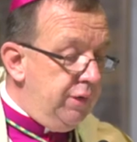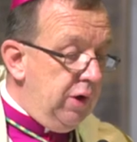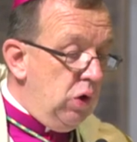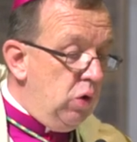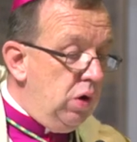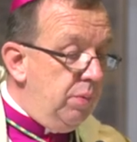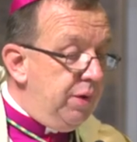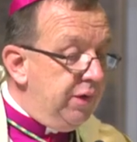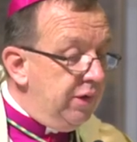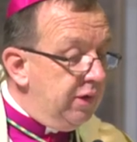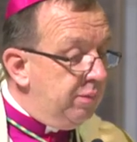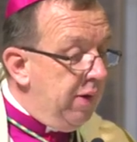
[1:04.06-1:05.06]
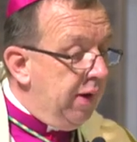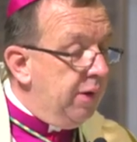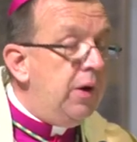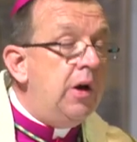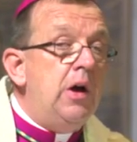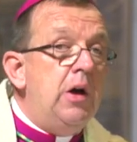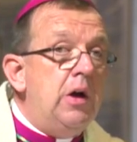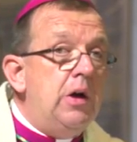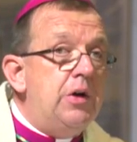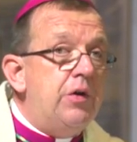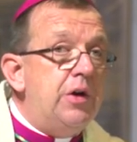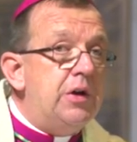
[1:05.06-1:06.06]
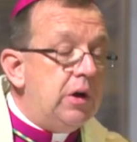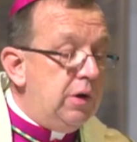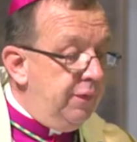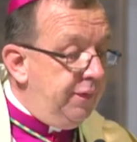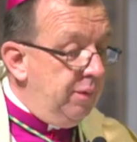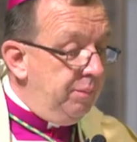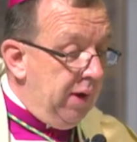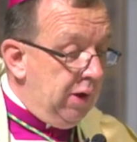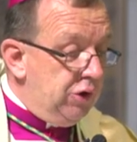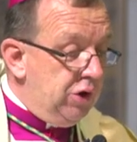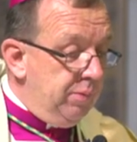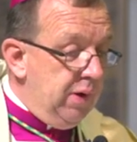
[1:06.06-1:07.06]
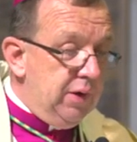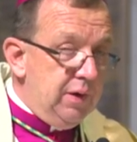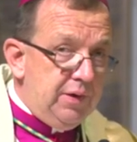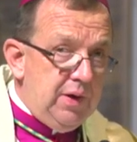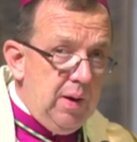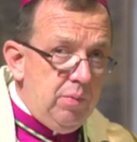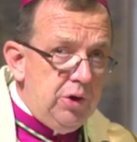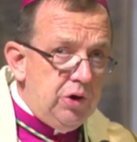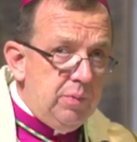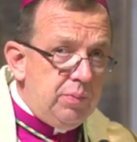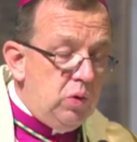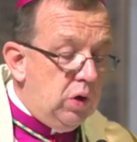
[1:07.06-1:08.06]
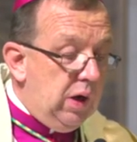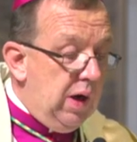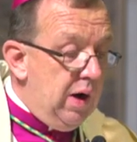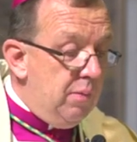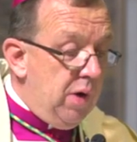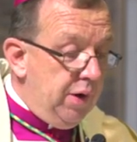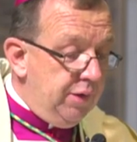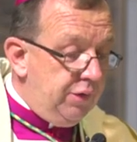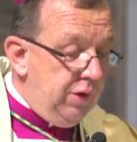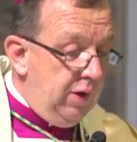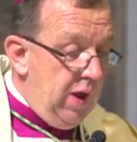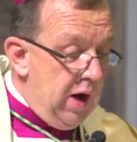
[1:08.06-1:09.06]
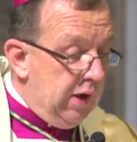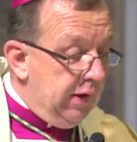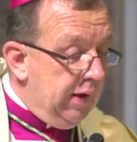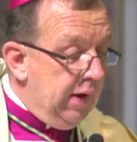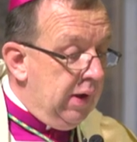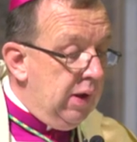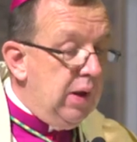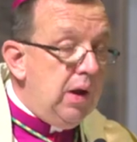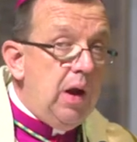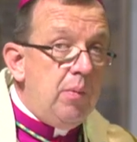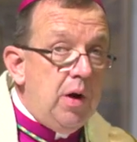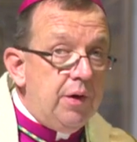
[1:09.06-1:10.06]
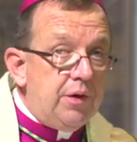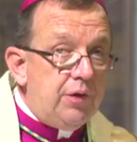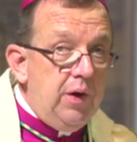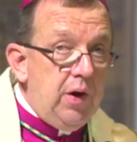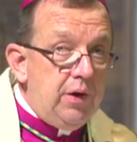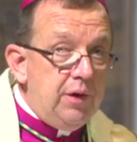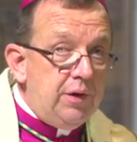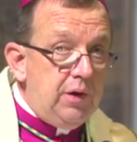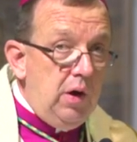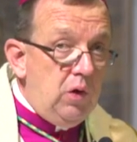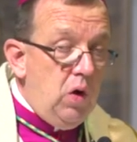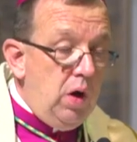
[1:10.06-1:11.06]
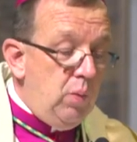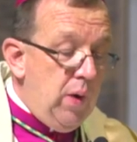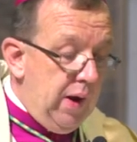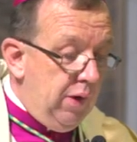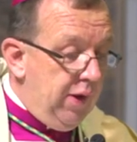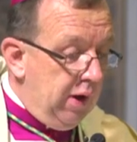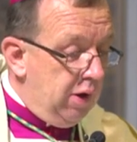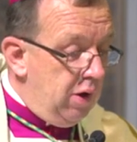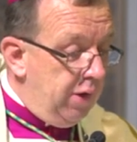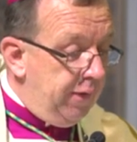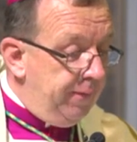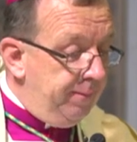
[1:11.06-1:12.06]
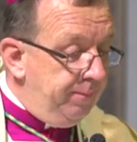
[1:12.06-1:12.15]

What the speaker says: of a local businessman, to return from Belgium and establish a Poor Clare monastery there, a monastery that is still going well, thank God.